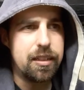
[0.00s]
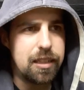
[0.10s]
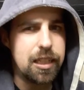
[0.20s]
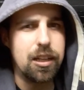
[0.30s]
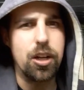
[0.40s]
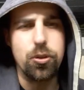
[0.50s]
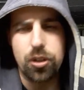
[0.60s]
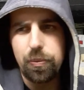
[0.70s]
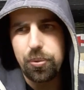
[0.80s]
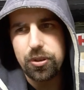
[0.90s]
than a
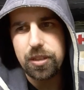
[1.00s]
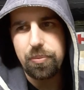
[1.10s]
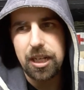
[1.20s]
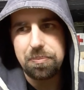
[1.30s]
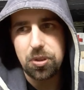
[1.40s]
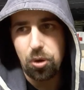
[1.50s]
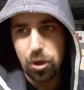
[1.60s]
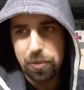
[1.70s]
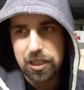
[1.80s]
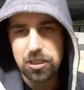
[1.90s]
younger person perhaps,
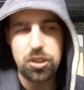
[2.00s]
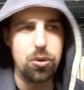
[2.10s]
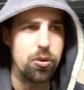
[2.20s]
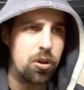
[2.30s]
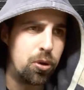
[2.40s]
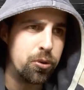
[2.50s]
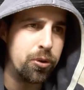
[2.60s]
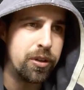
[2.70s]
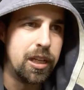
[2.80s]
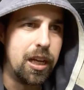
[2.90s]
or because you're
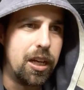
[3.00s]
older